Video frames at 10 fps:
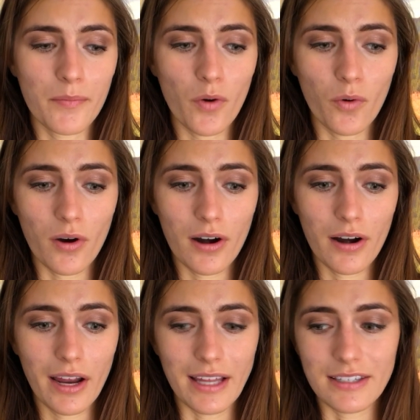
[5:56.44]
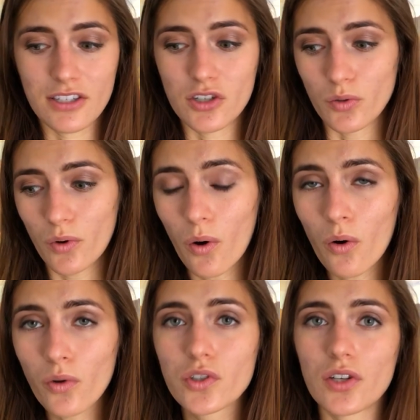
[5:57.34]
or it's too
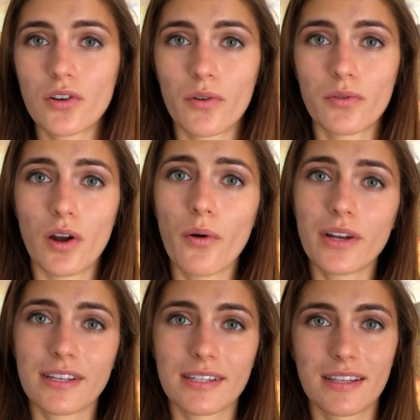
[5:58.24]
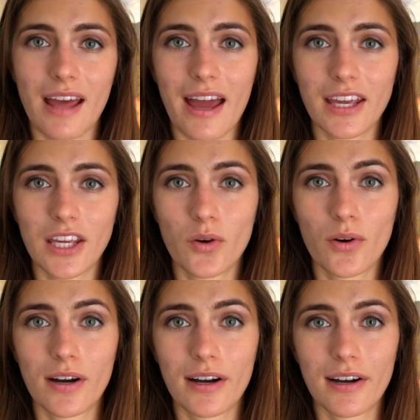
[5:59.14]
cold so you don't notice that
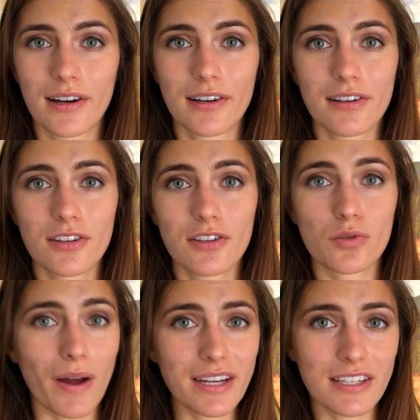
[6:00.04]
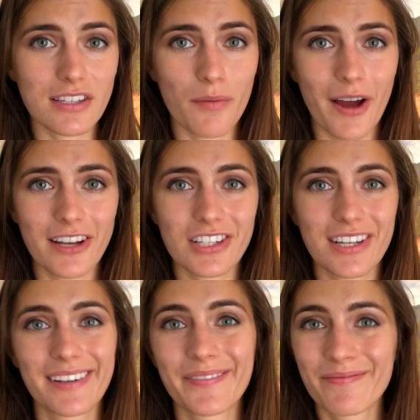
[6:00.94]
you're sweating so much.
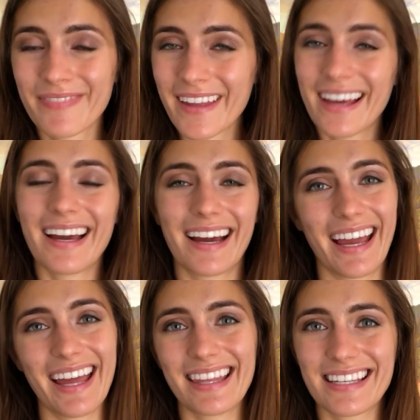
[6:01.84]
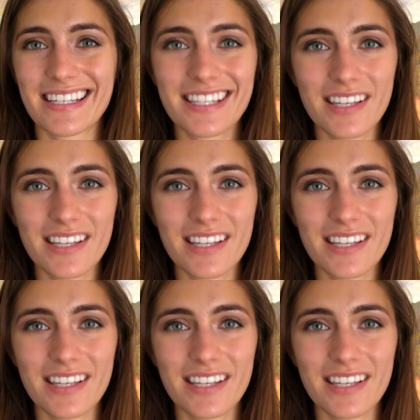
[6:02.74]
Again, that's just